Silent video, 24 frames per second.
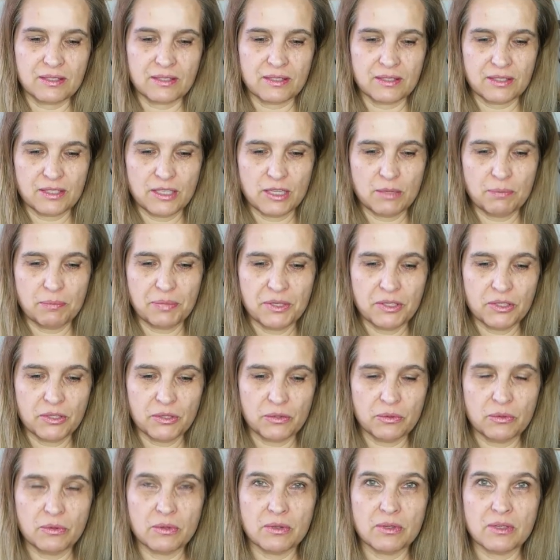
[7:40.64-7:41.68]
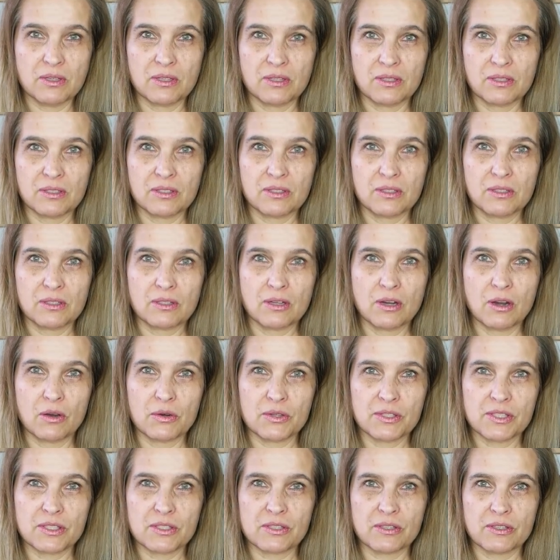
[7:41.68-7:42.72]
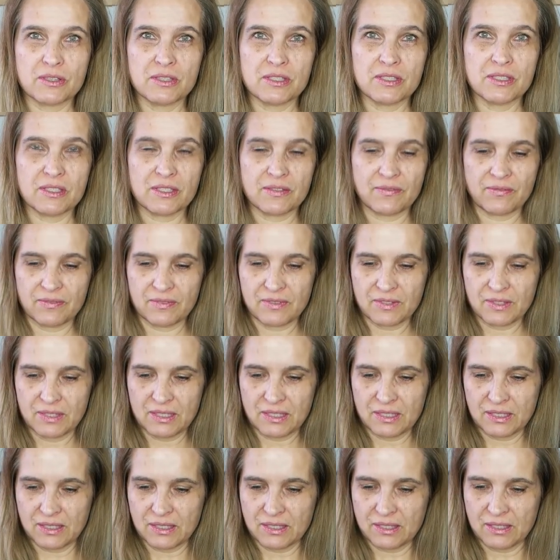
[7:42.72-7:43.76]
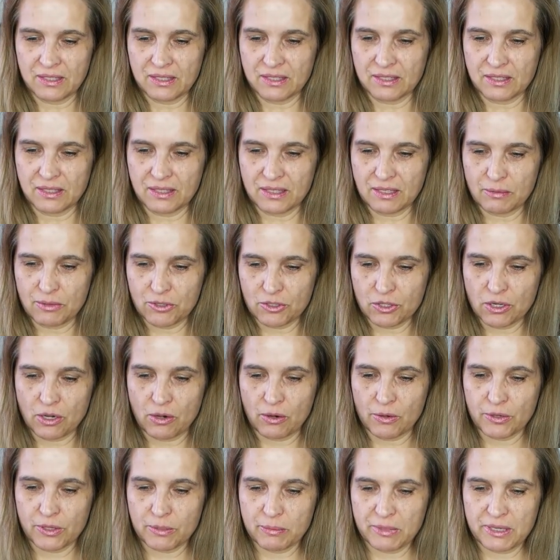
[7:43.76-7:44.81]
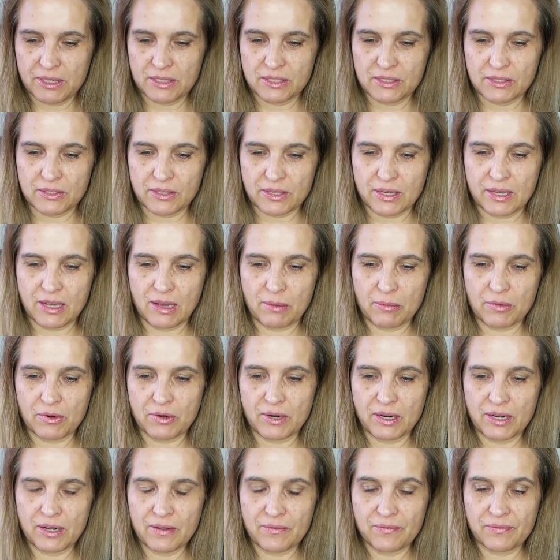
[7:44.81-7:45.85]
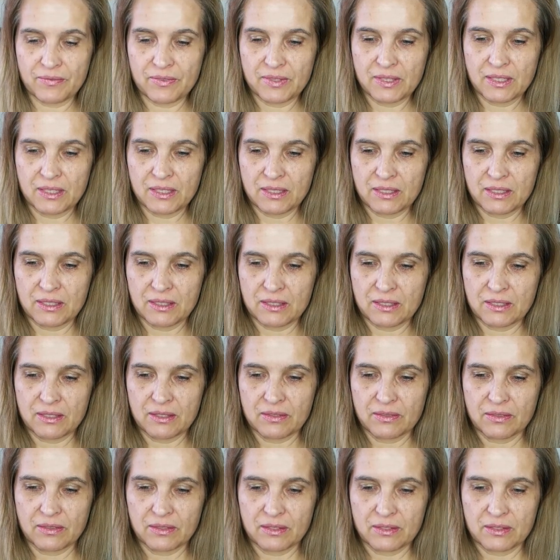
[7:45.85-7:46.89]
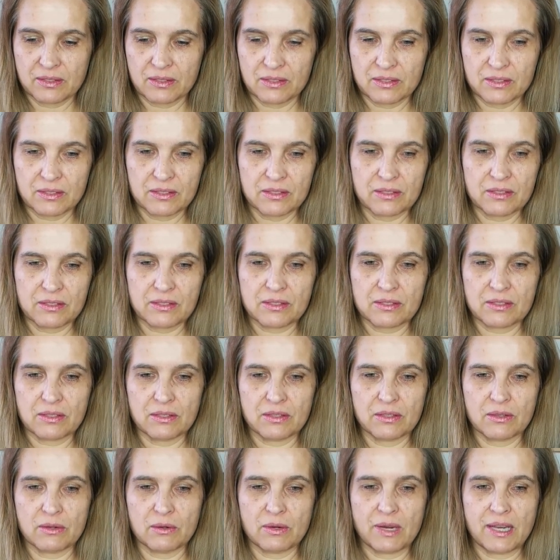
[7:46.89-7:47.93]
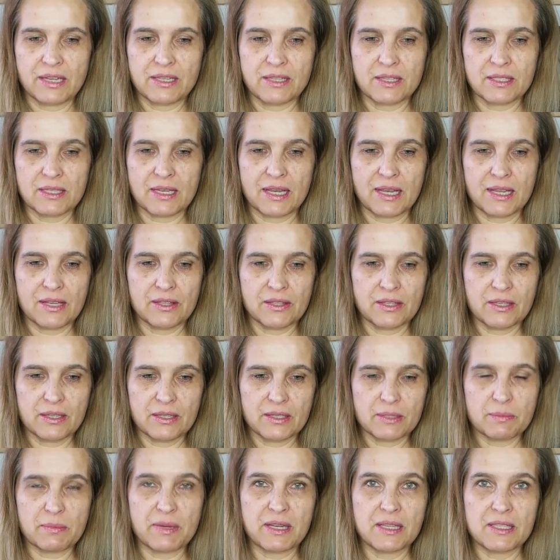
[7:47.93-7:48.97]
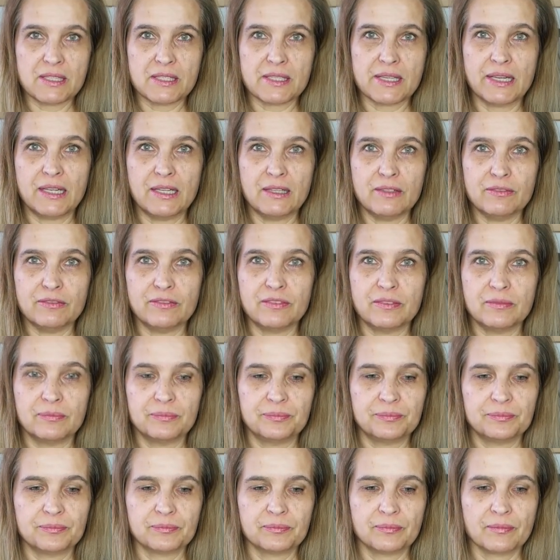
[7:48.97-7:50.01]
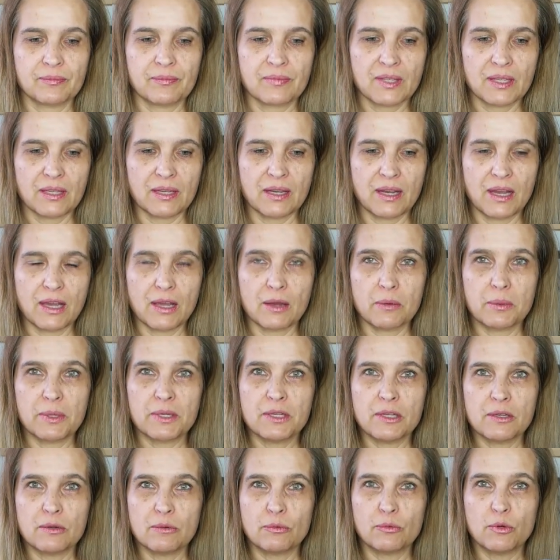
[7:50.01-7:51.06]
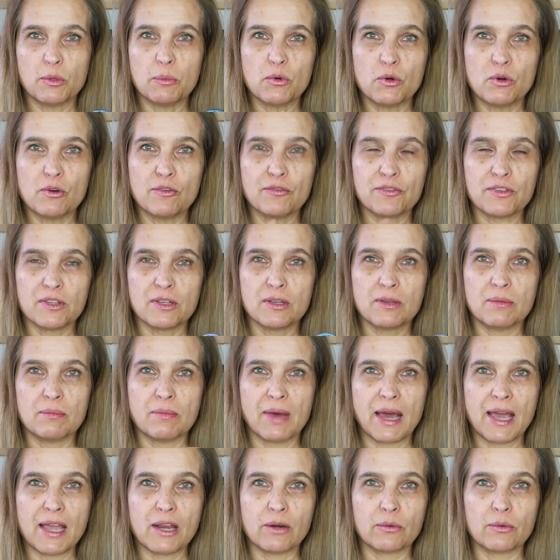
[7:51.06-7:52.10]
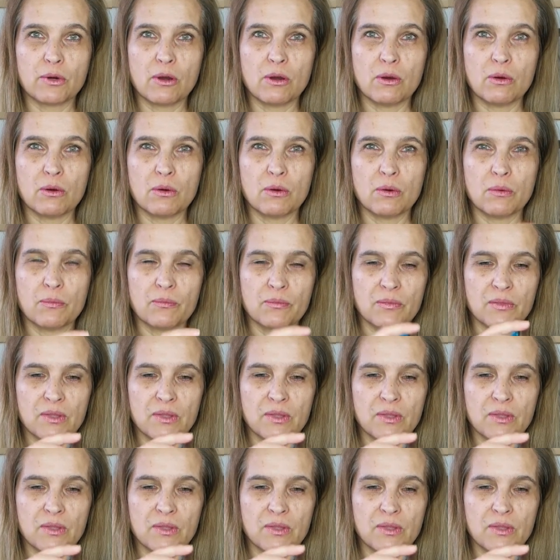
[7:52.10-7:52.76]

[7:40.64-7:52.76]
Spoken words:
TPU coasters. I will hold them into the camera. So I designed these myself. I already removed the micro